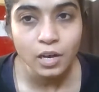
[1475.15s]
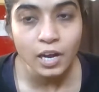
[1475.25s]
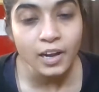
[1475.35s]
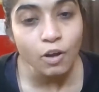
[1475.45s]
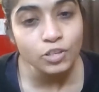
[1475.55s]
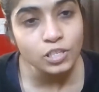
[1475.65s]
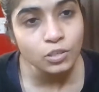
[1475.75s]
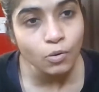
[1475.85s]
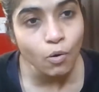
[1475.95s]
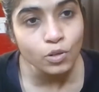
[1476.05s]
And now just
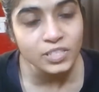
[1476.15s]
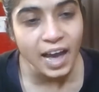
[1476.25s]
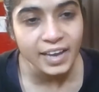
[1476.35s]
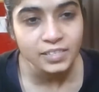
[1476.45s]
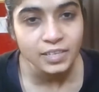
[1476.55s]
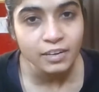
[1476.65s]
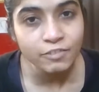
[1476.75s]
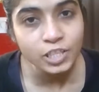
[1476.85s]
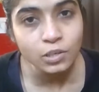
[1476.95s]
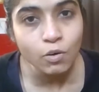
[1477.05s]
close the eyes and
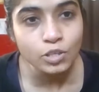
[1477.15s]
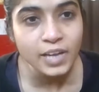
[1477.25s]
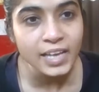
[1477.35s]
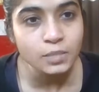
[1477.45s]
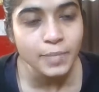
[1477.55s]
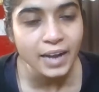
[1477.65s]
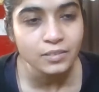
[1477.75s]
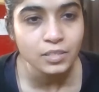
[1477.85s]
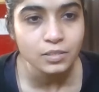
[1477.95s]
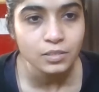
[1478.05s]
with closed eyes
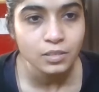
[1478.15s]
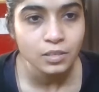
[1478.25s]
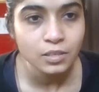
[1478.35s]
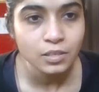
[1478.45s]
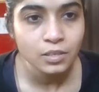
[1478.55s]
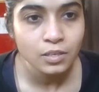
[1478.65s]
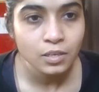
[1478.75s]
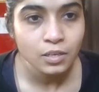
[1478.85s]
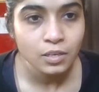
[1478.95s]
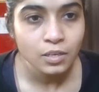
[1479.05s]
practice.
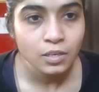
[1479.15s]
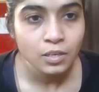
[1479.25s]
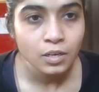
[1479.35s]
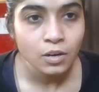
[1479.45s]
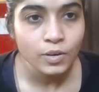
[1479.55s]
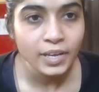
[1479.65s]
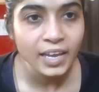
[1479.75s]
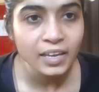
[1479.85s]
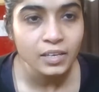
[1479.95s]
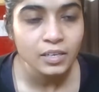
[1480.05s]
Okay.